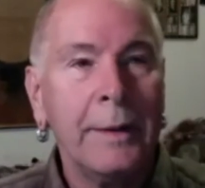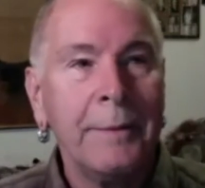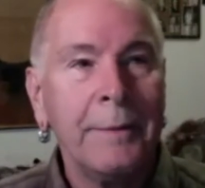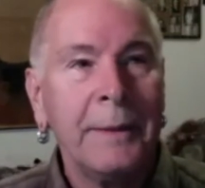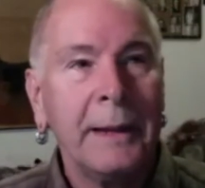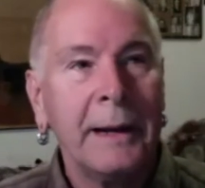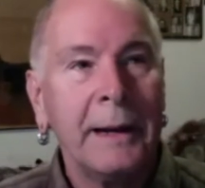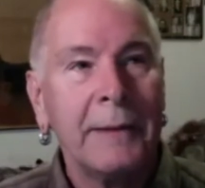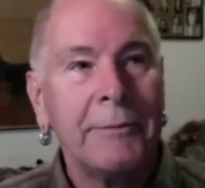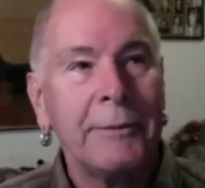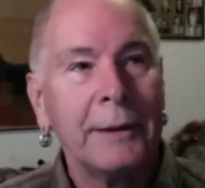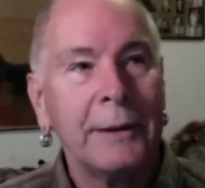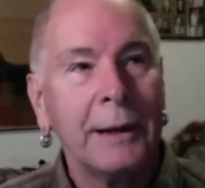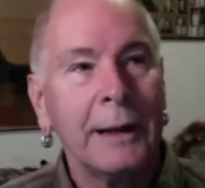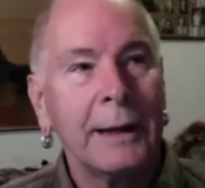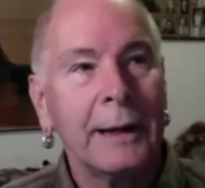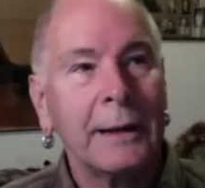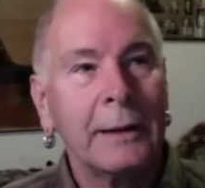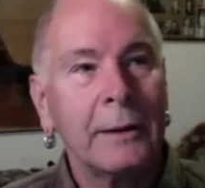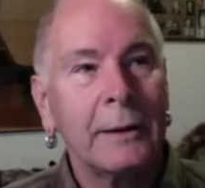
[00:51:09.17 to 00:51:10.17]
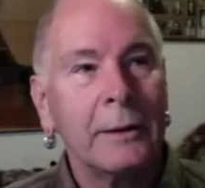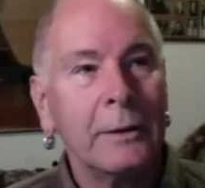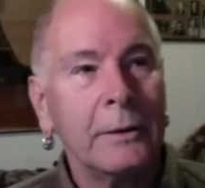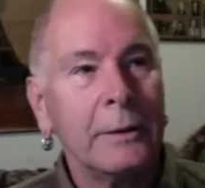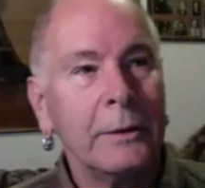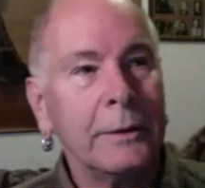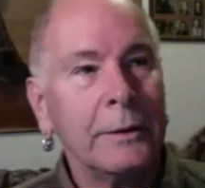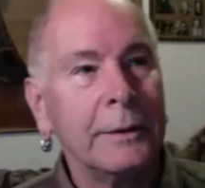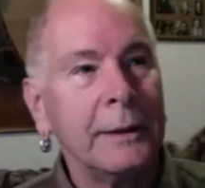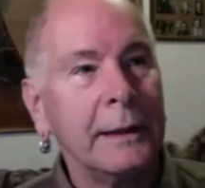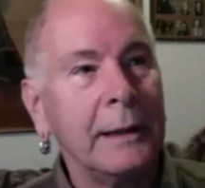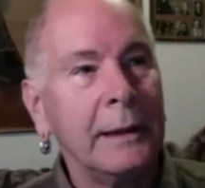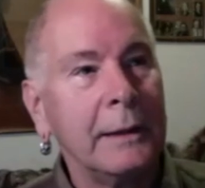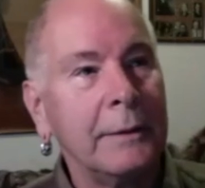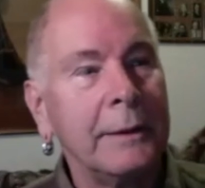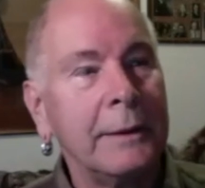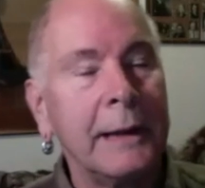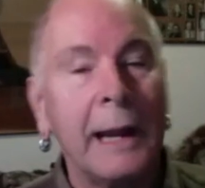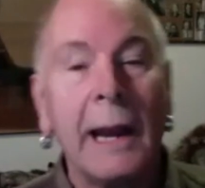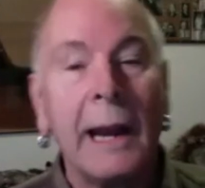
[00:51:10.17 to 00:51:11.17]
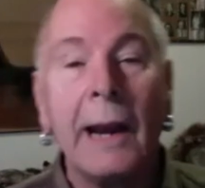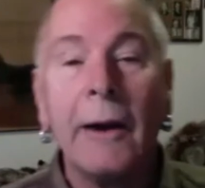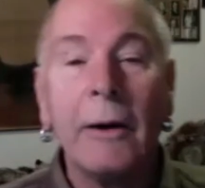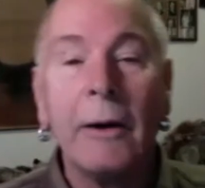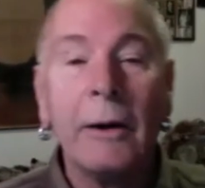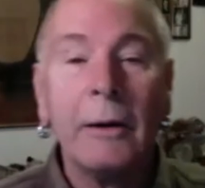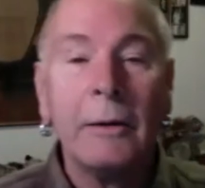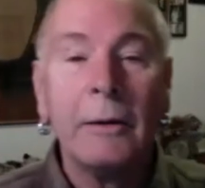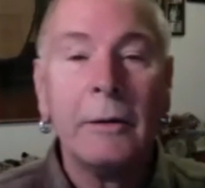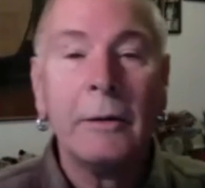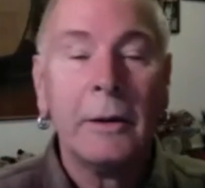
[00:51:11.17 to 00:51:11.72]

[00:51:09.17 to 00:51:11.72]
And I feel like the era